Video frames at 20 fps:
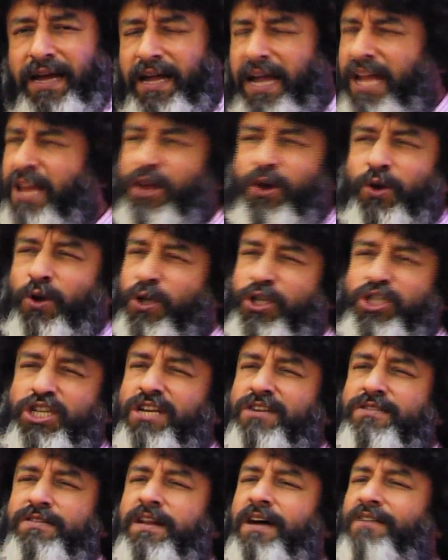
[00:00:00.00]
And you know,
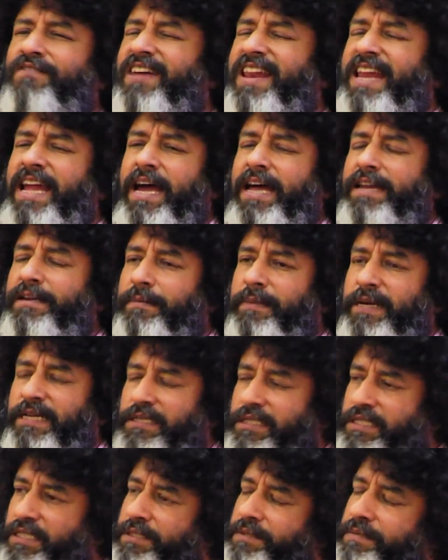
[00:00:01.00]
children are very
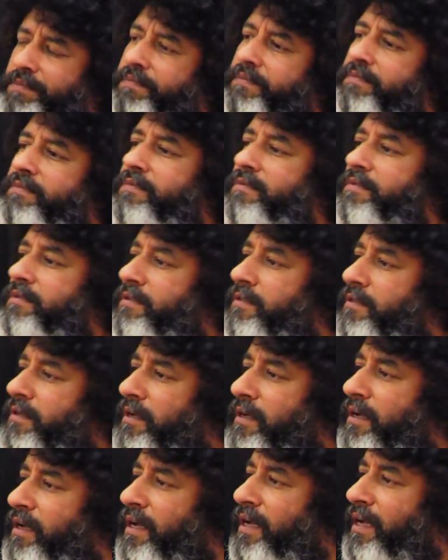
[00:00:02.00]
adamant.
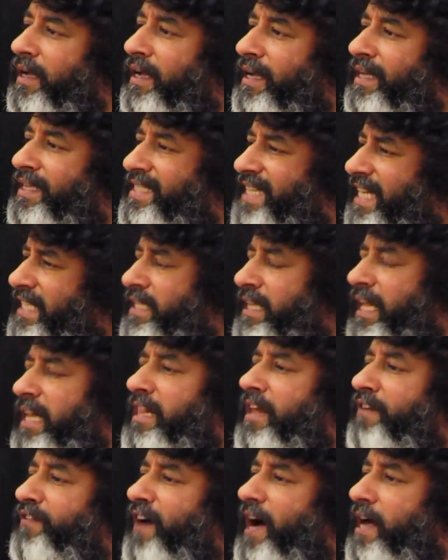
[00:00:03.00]
Just
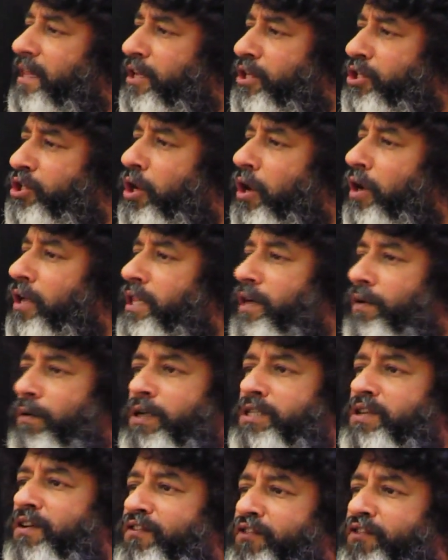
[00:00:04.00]
then the father saw there was a